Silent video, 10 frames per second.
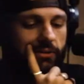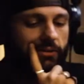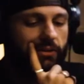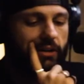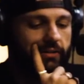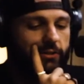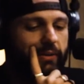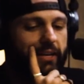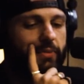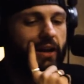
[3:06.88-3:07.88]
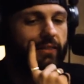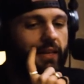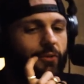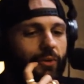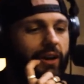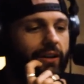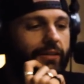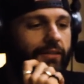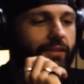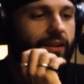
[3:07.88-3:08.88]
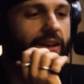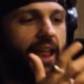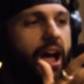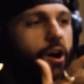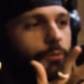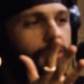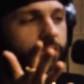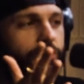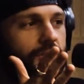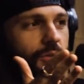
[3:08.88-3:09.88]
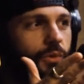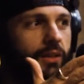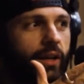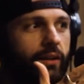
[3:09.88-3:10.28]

you kind of speak about it that way now. I'm really interested in when that,